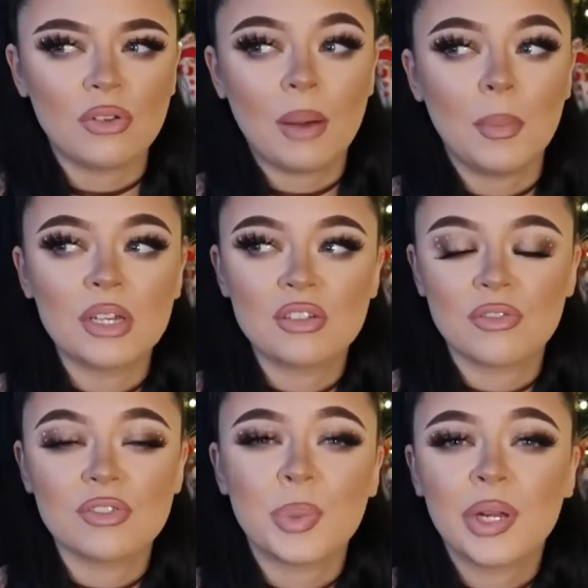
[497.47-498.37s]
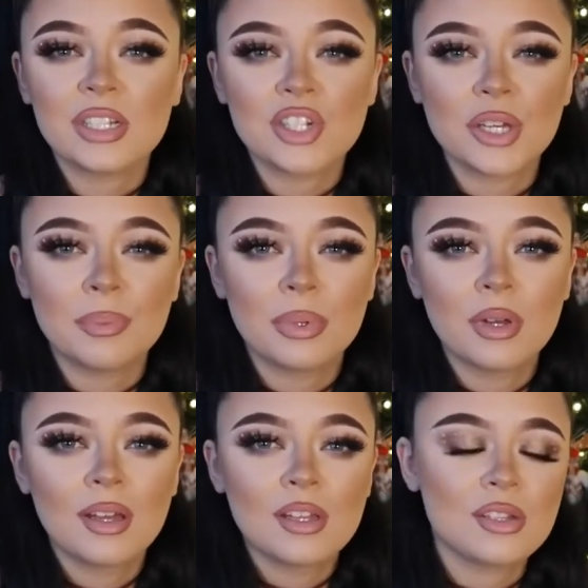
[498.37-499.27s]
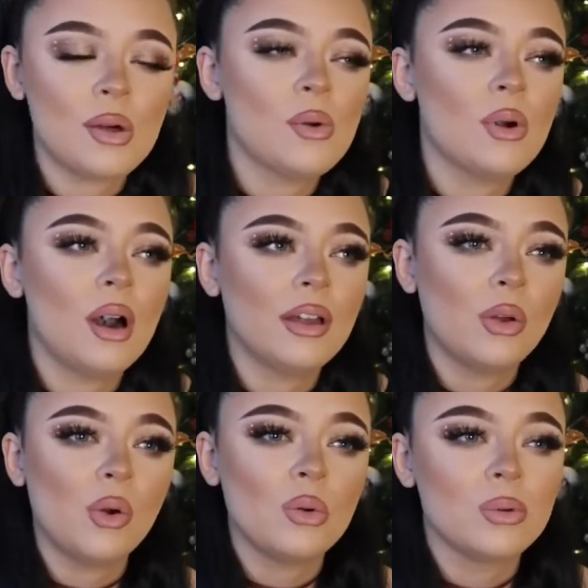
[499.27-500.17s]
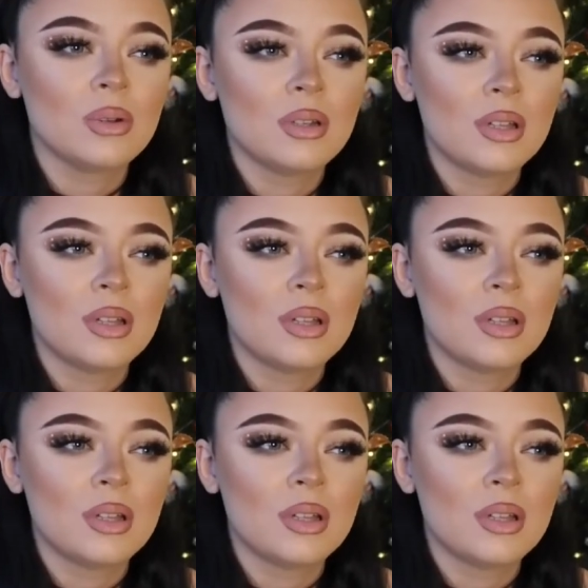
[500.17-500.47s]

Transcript: Like, my stuff is pretty cheap, so I know